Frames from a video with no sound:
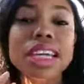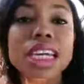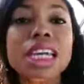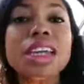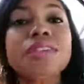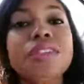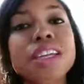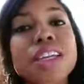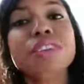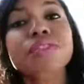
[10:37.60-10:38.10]

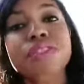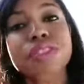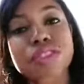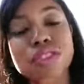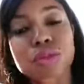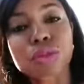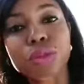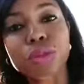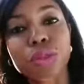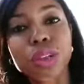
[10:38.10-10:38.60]
Even if
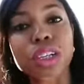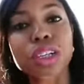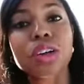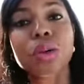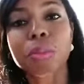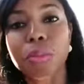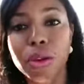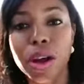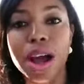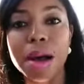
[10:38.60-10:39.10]
it's a
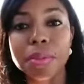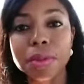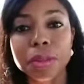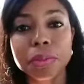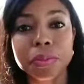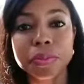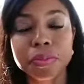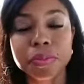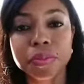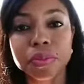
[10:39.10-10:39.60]
real
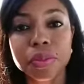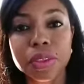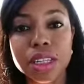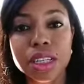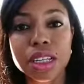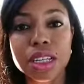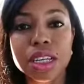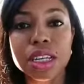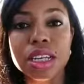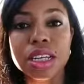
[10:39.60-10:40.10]
problem,
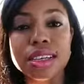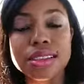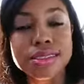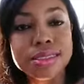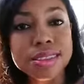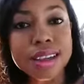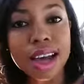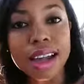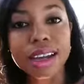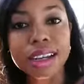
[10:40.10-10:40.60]

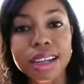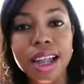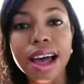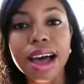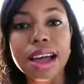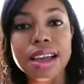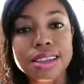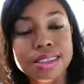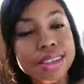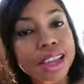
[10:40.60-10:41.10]
it's not a
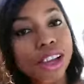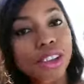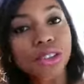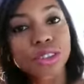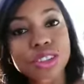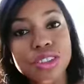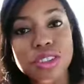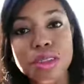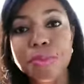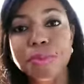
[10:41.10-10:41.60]
lie. It's
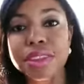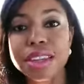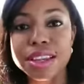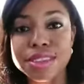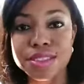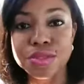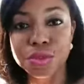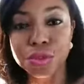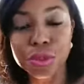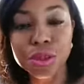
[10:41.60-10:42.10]
actually something
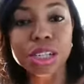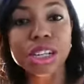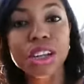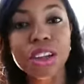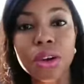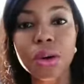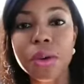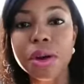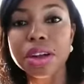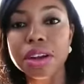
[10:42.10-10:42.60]
that's
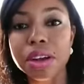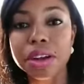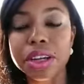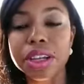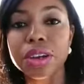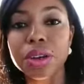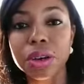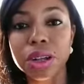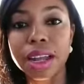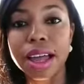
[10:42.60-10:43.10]
really going on
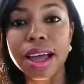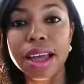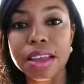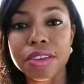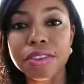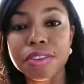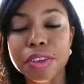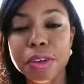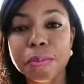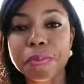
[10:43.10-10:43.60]
in your
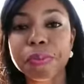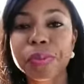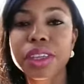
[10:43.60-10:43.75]
life.